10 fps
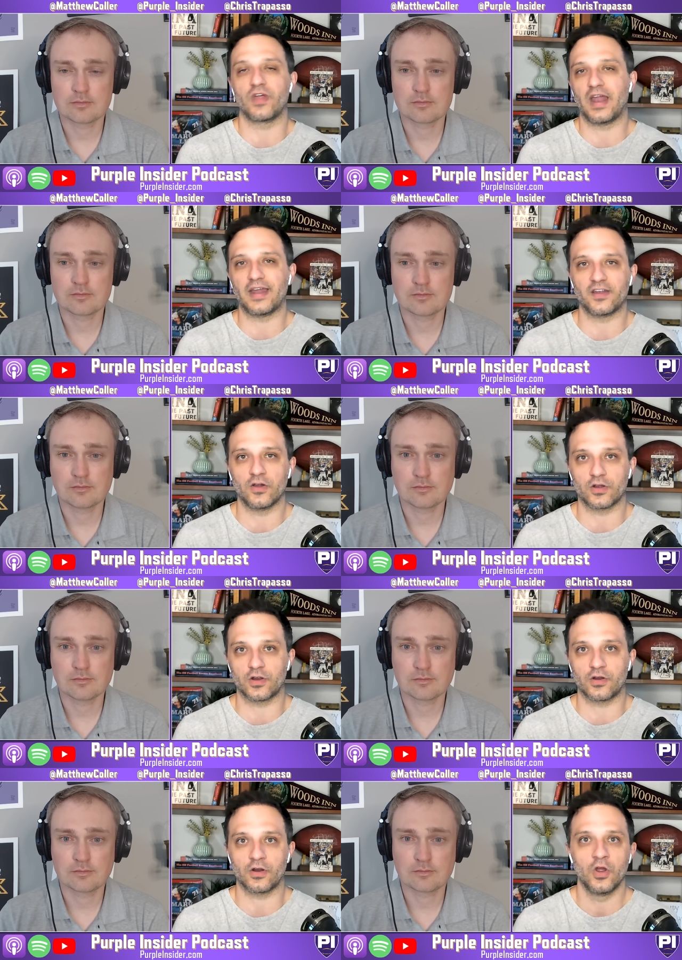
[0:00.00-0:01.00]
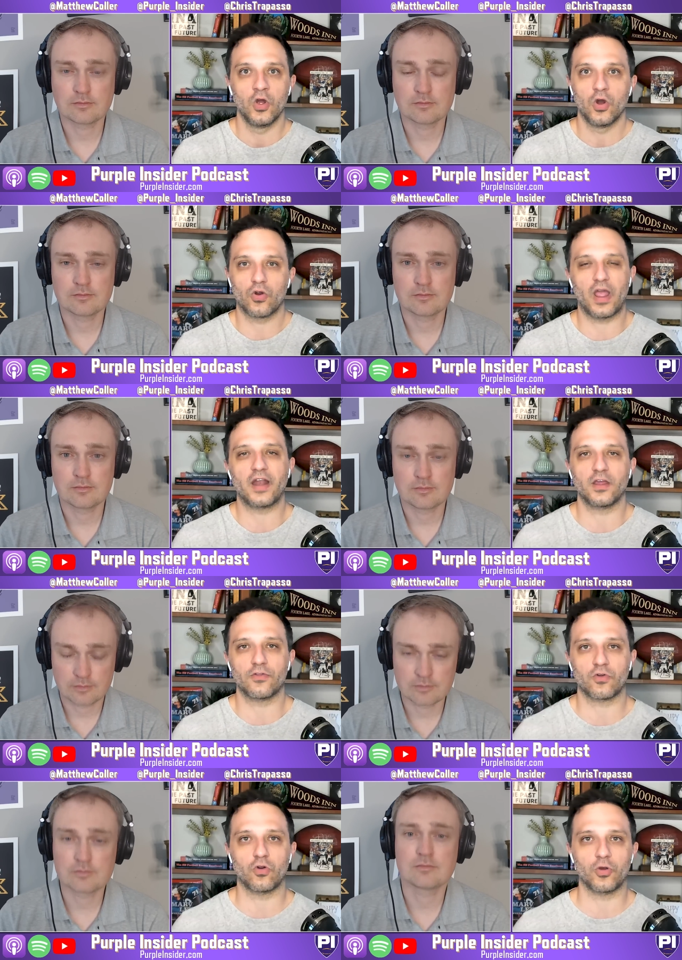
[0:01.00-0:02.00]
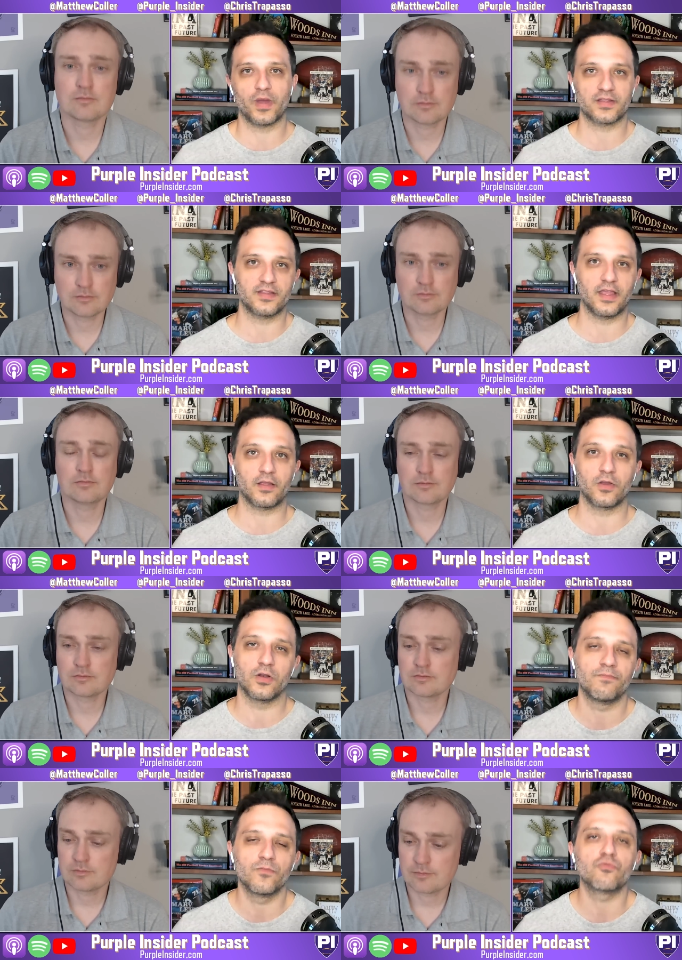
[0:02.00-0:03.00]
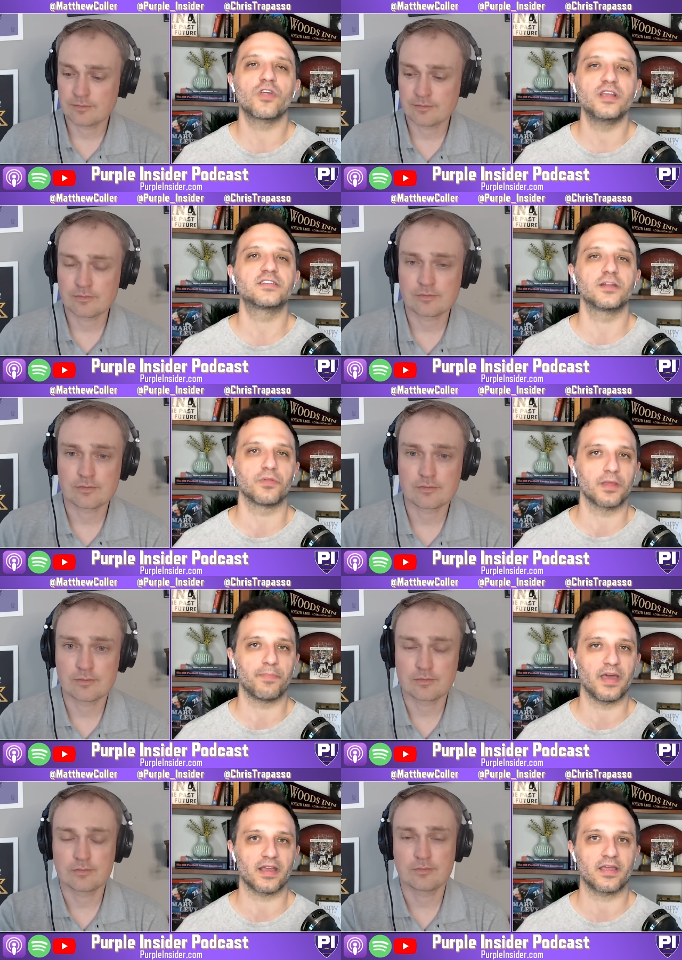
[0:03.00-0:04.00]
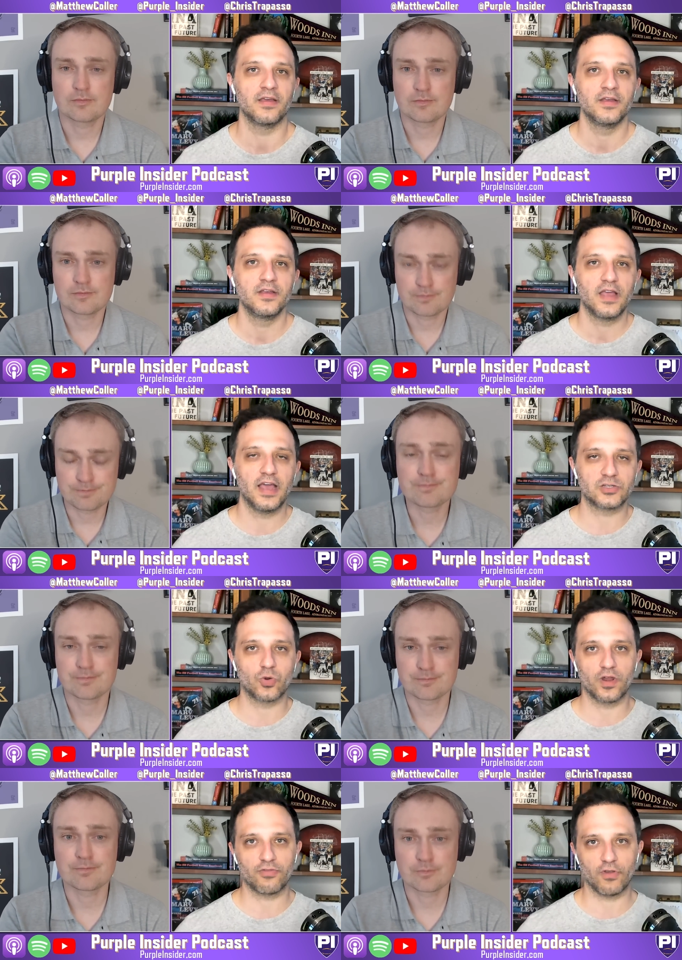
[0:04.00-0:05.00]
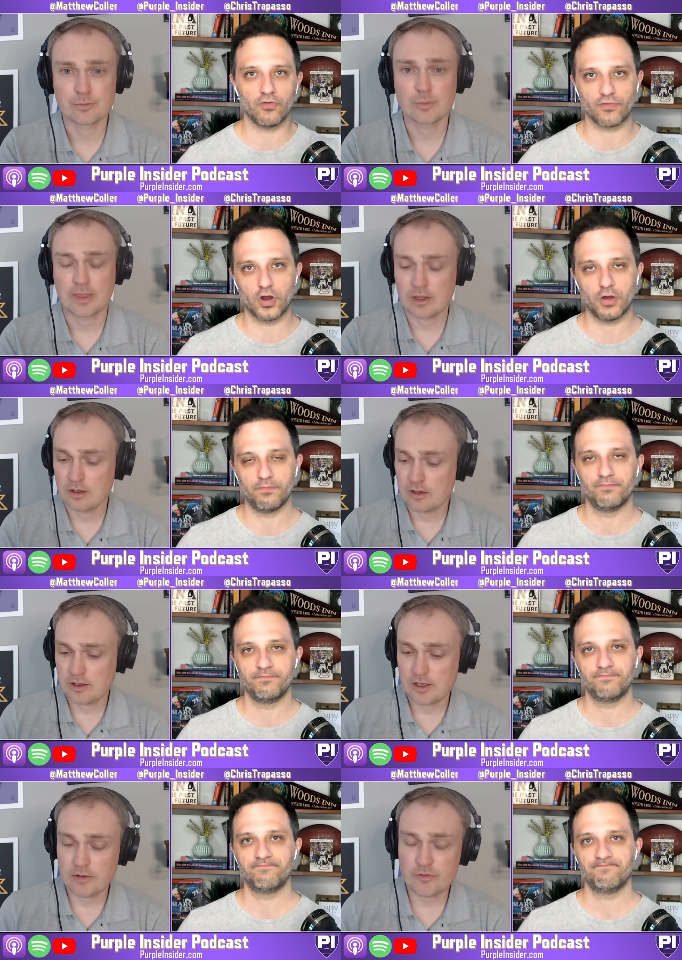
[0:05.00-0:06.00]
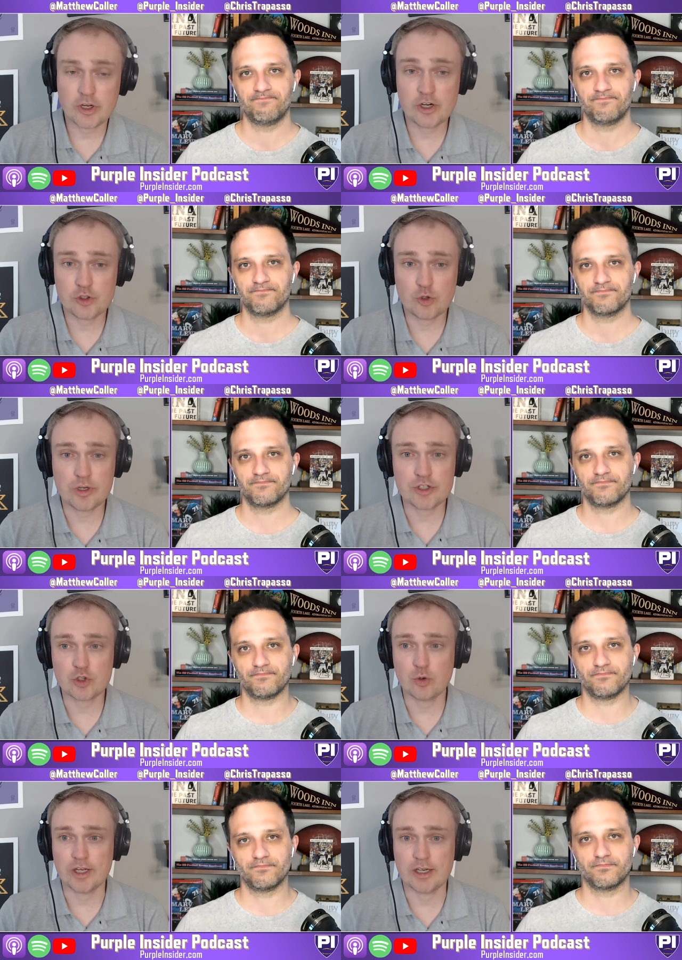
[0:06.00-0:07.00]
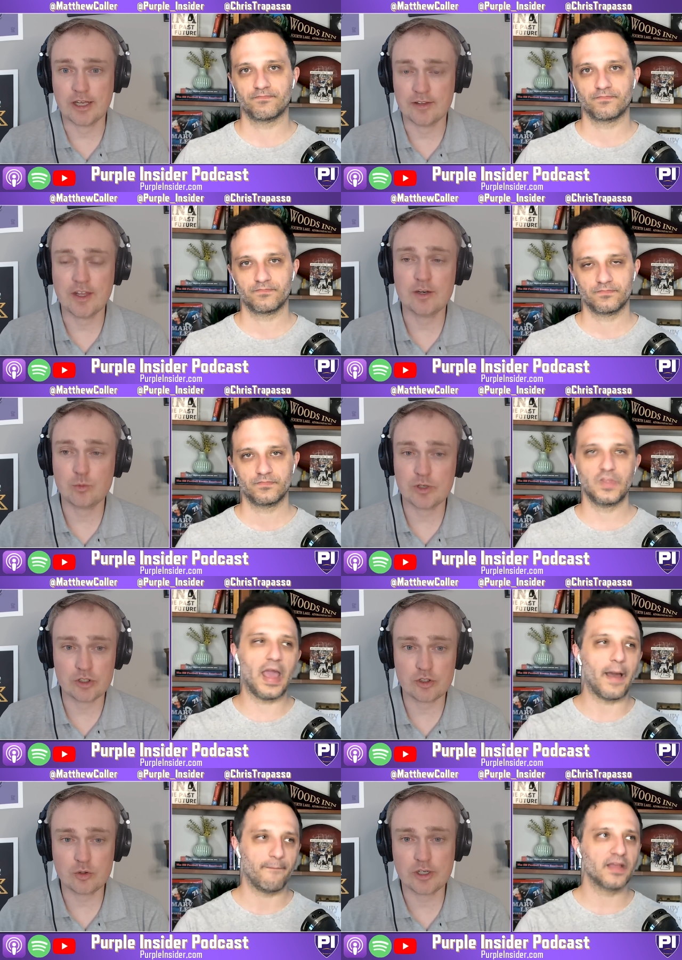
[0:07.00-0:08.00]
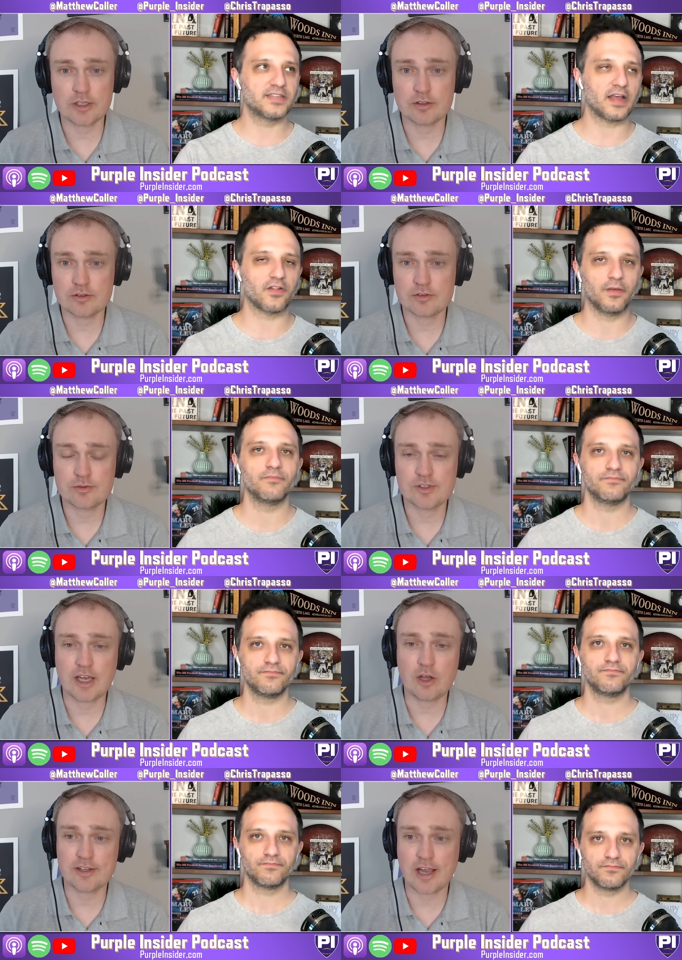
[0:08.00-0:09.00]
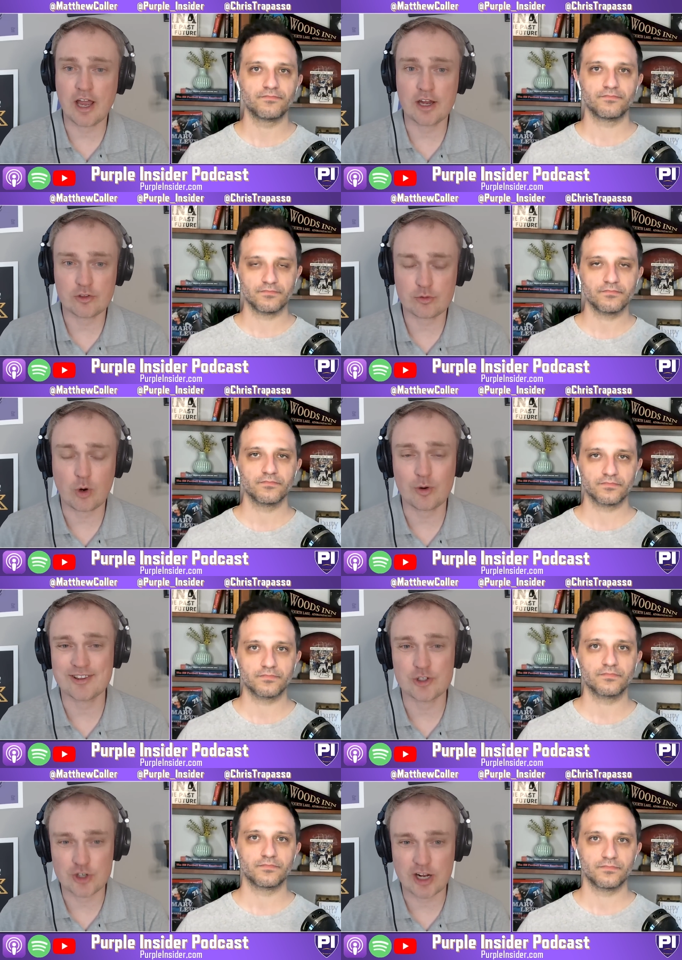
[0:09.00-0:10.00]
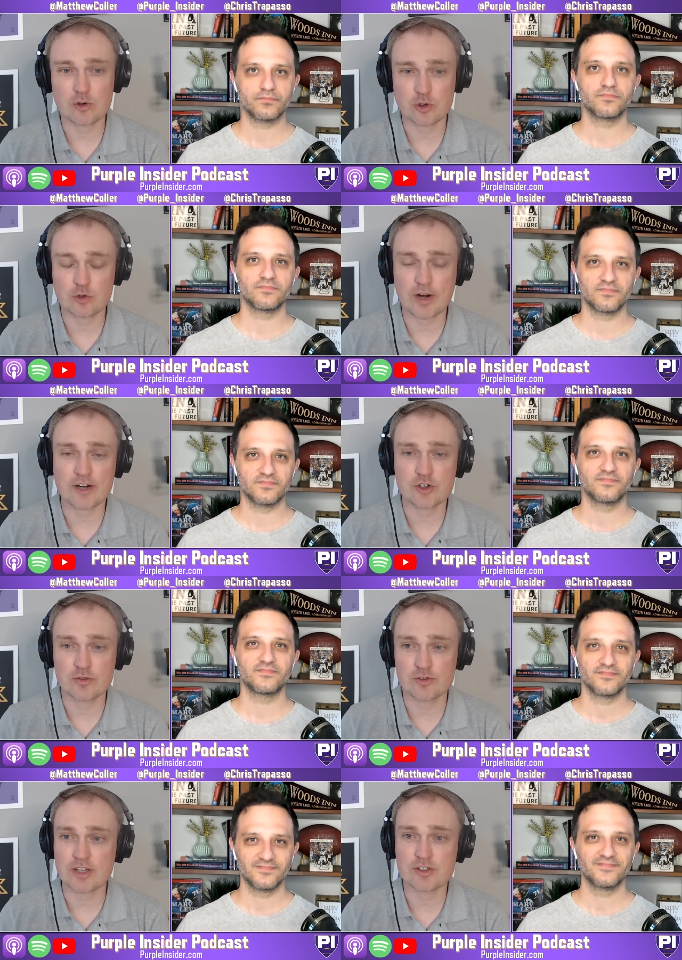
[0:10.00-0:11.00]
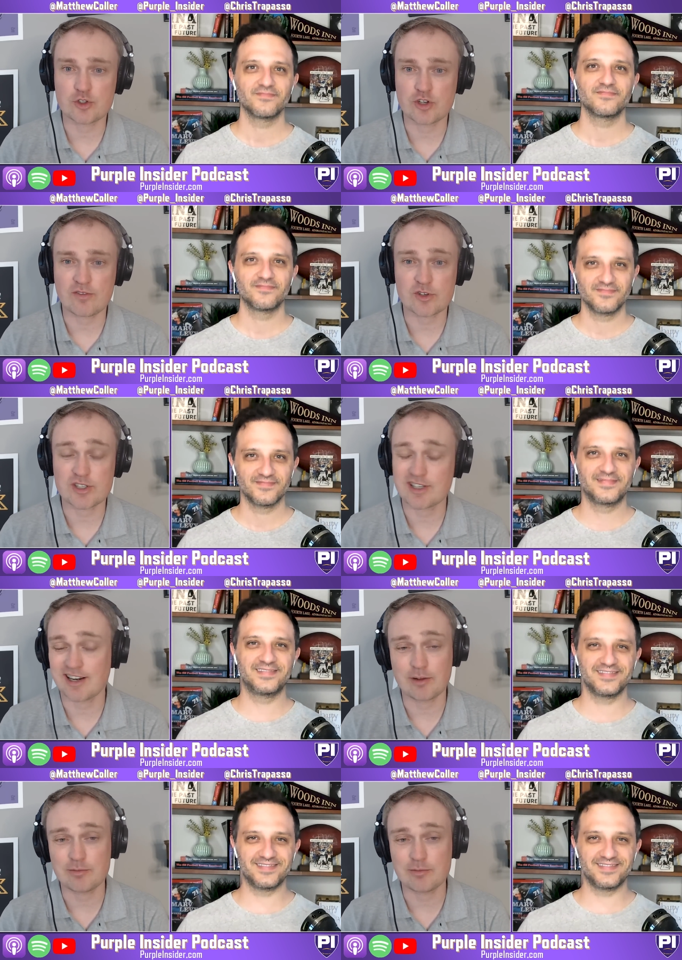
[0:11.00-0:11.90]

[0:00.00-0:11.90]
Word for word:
Speaker 1: than Hendon Hooker or any other quarterback that they could reasonably pick at 23 overall.
Speaker 2: If you're going to do it, do it. And then when yeah, you do exactly. it, tell the guy to throw it in the general direction of Justin Jefferson, and